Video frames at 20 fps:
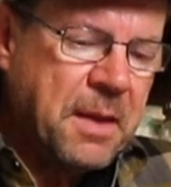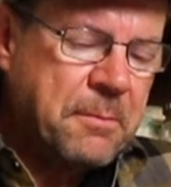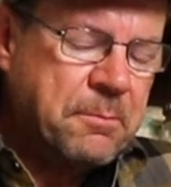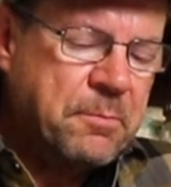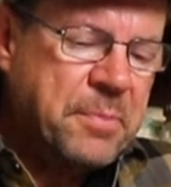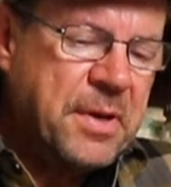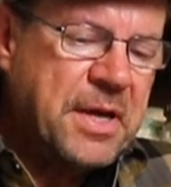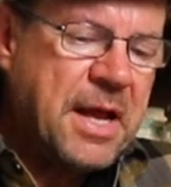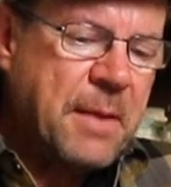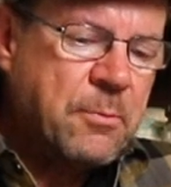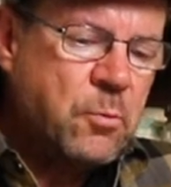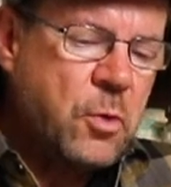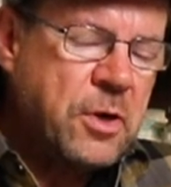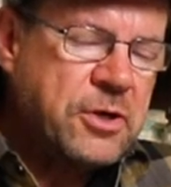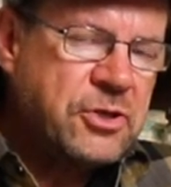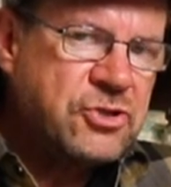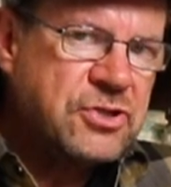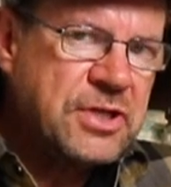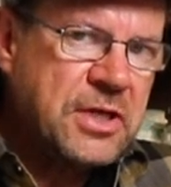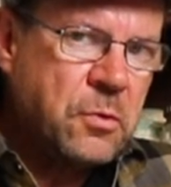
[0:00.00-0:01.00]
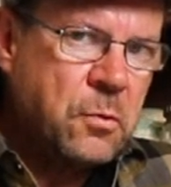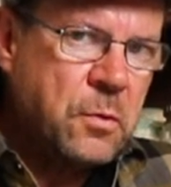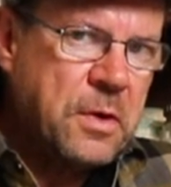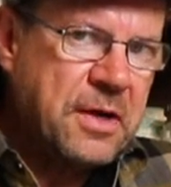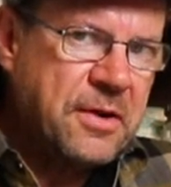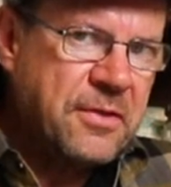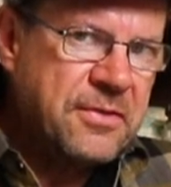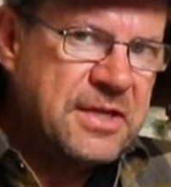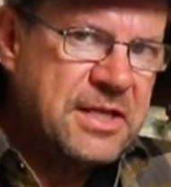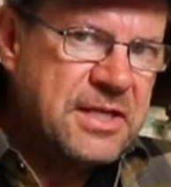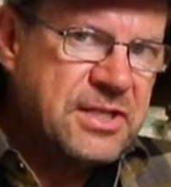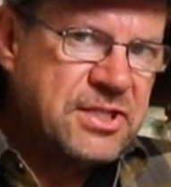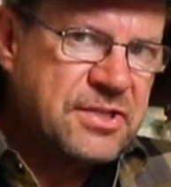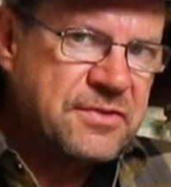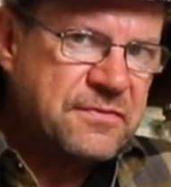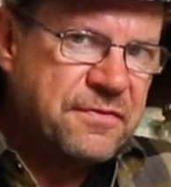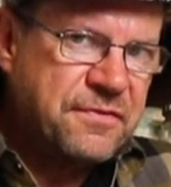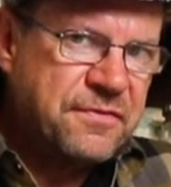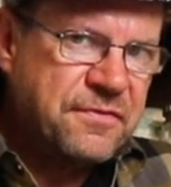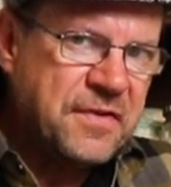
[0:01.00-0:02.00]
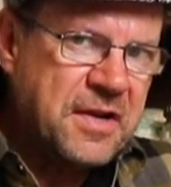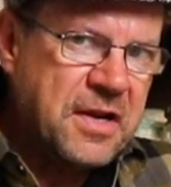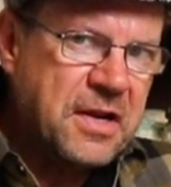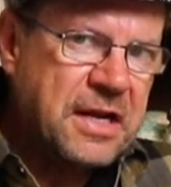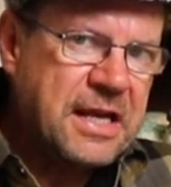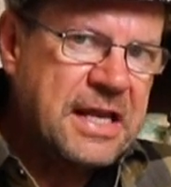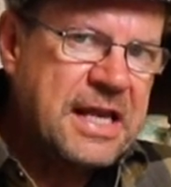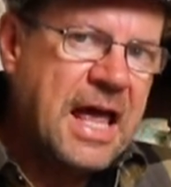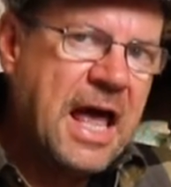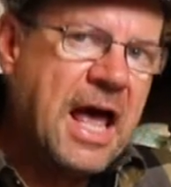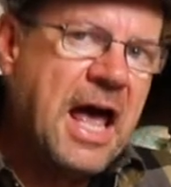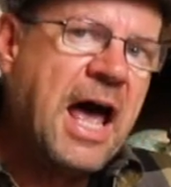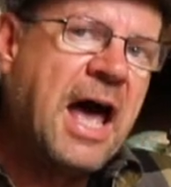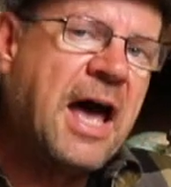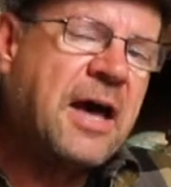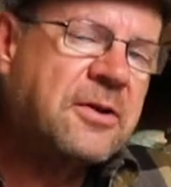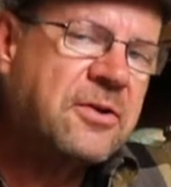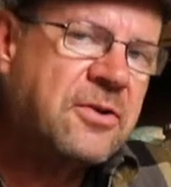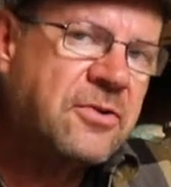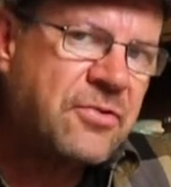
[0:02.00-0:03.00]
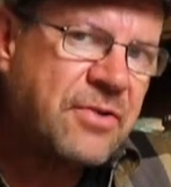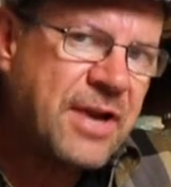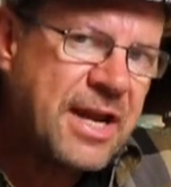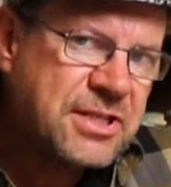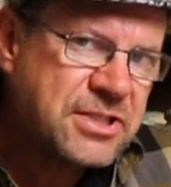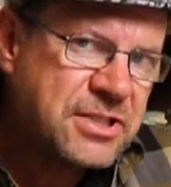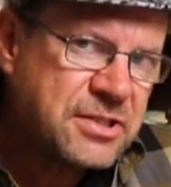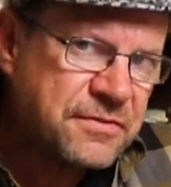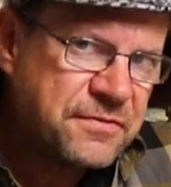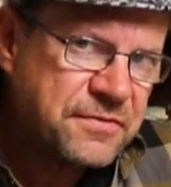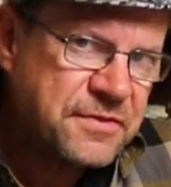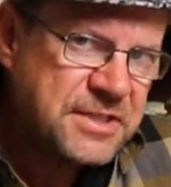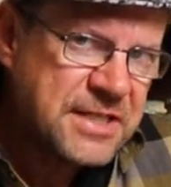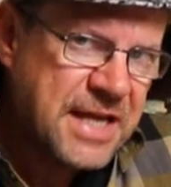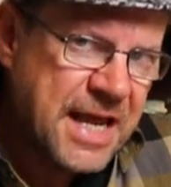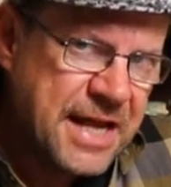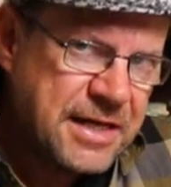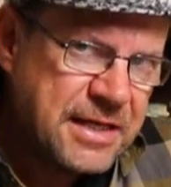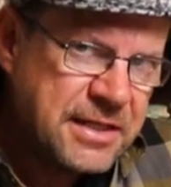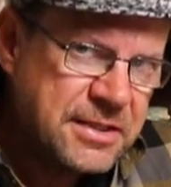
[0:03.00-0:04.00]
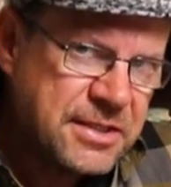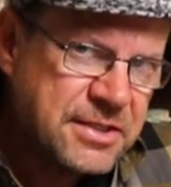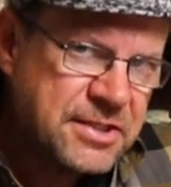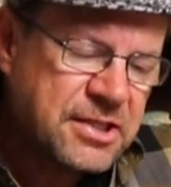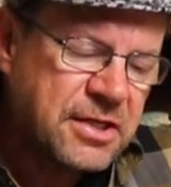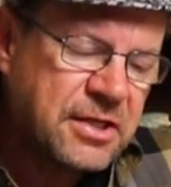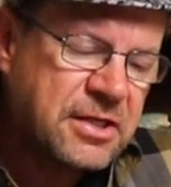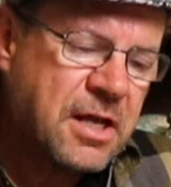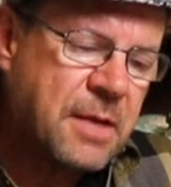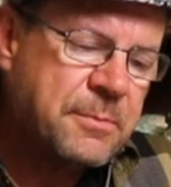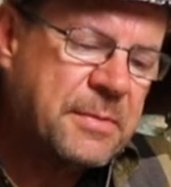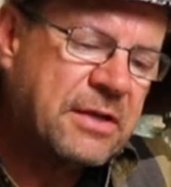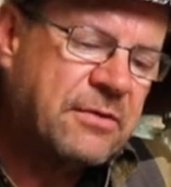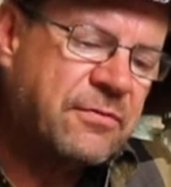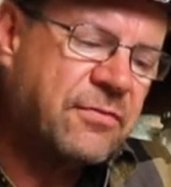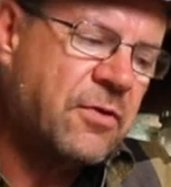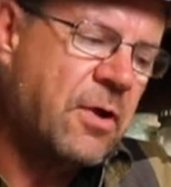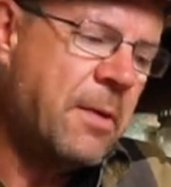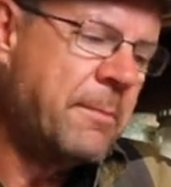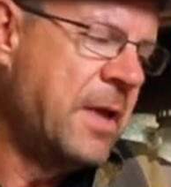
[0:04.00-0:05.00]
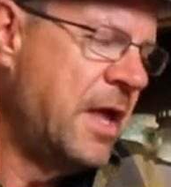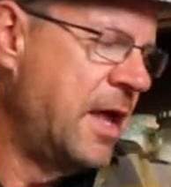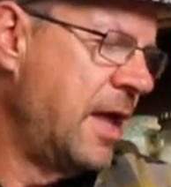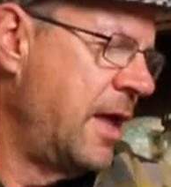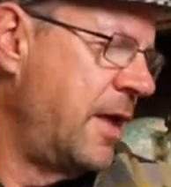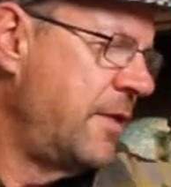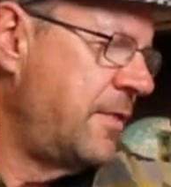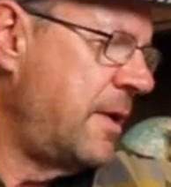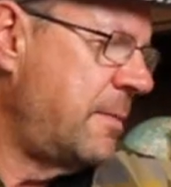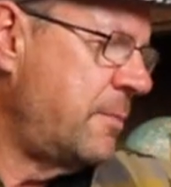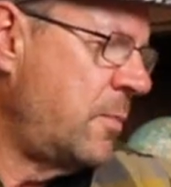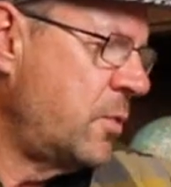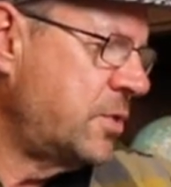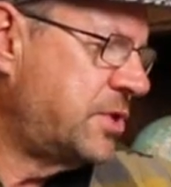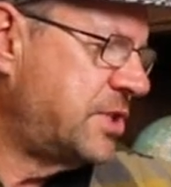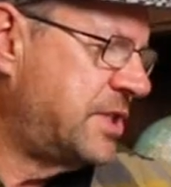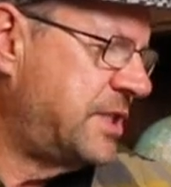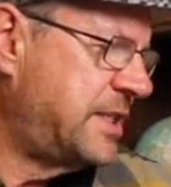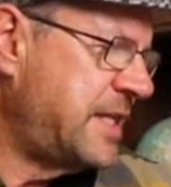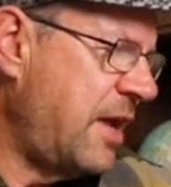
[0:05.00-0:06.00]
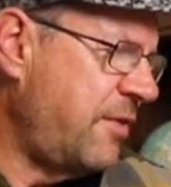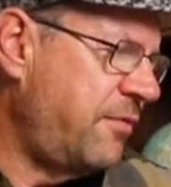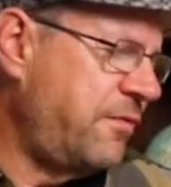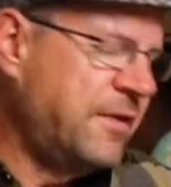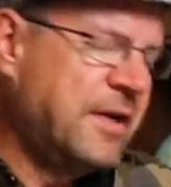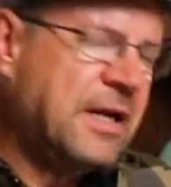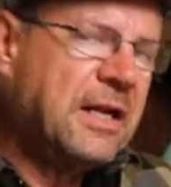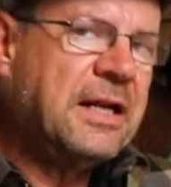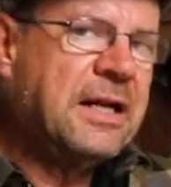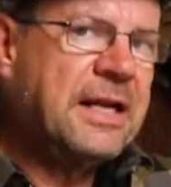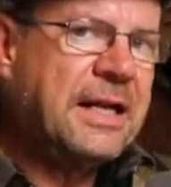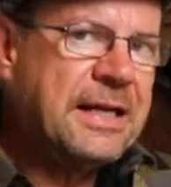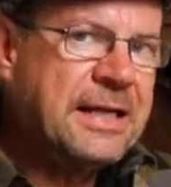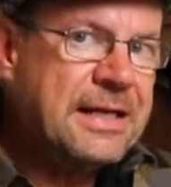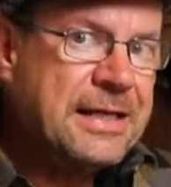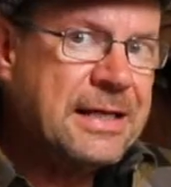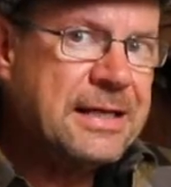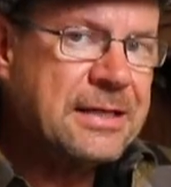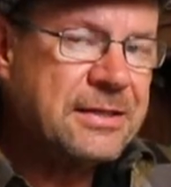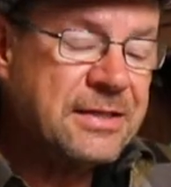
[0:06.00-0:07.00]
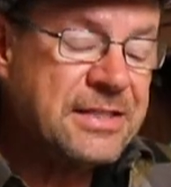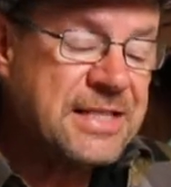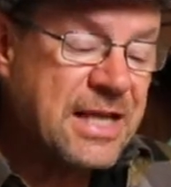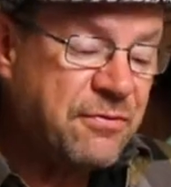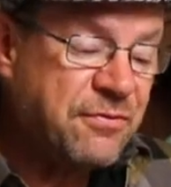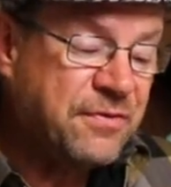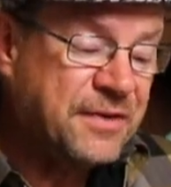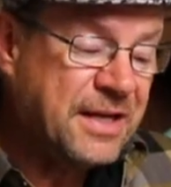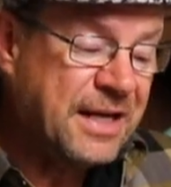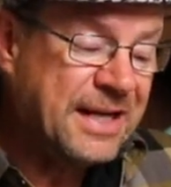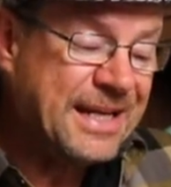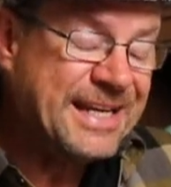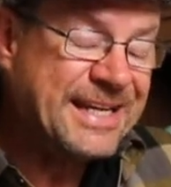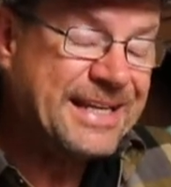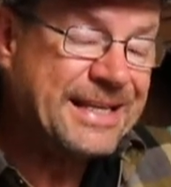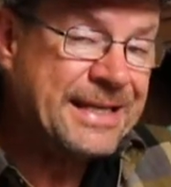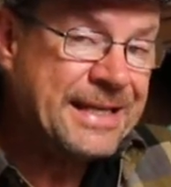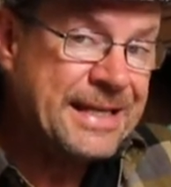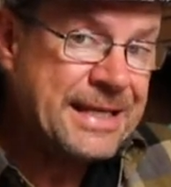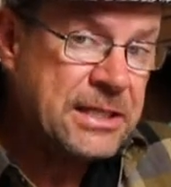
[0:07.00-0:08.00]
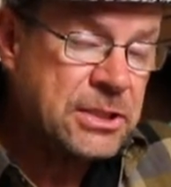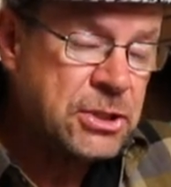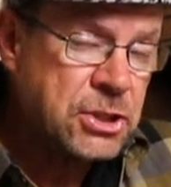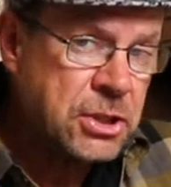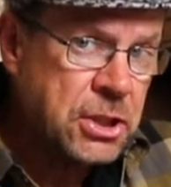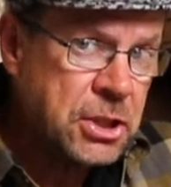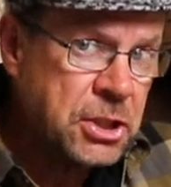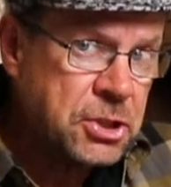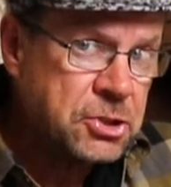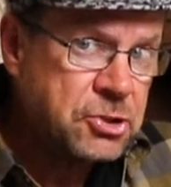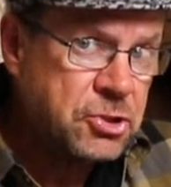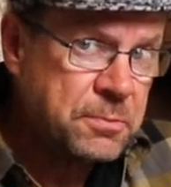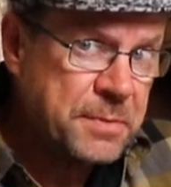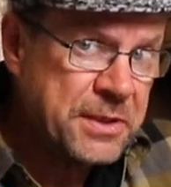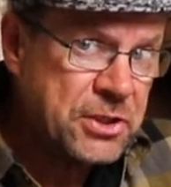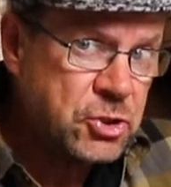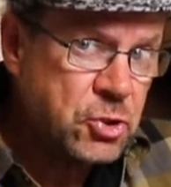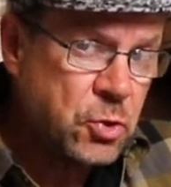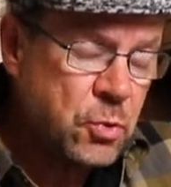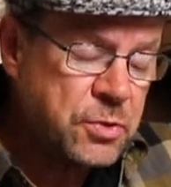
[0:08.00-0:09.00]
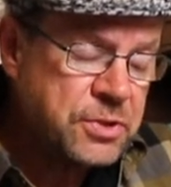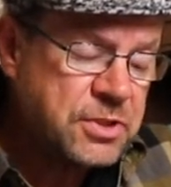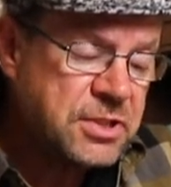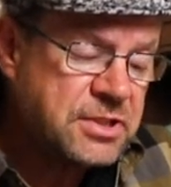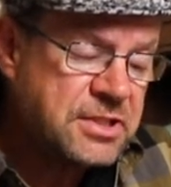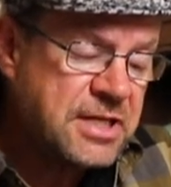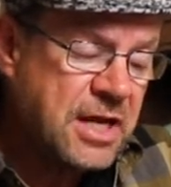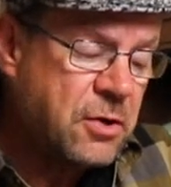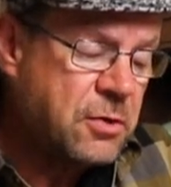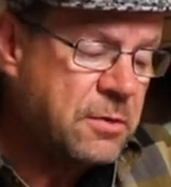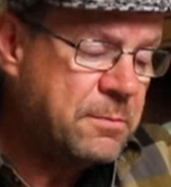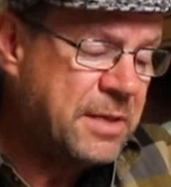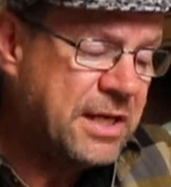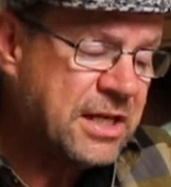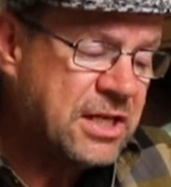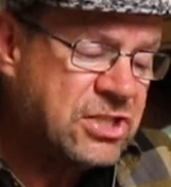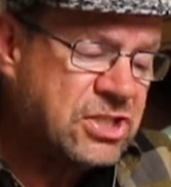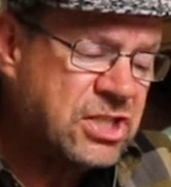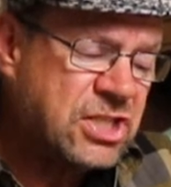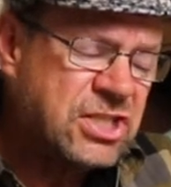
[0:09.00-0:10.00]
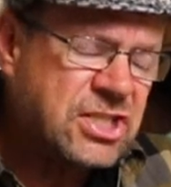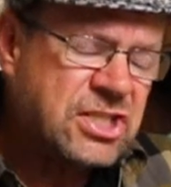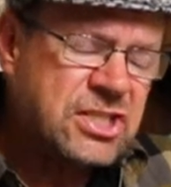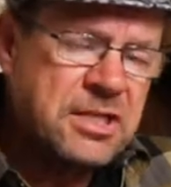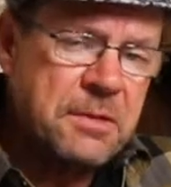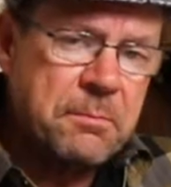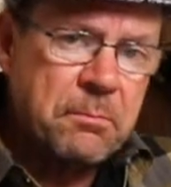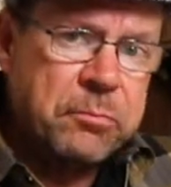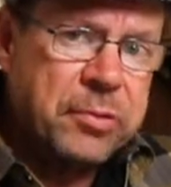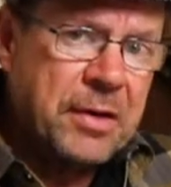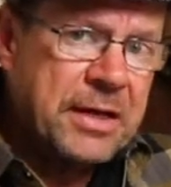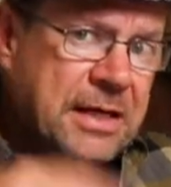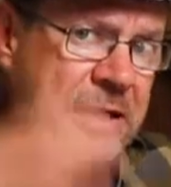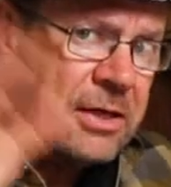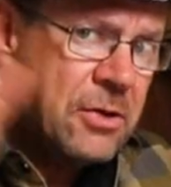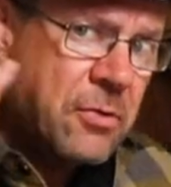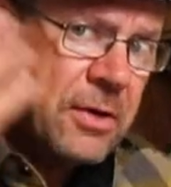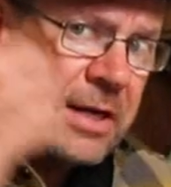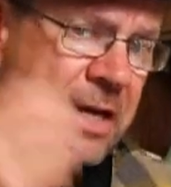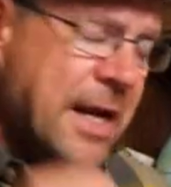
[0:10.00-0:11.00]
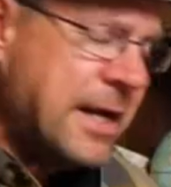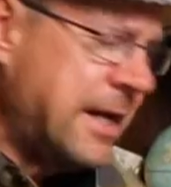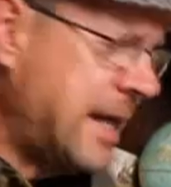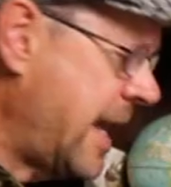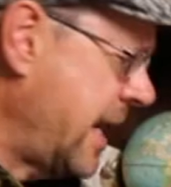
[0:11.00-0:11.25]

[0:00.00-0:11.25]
but I'm wondering where these fairly aggressive tannins are coming from that most definitely need to be toned down, because you're simply not getting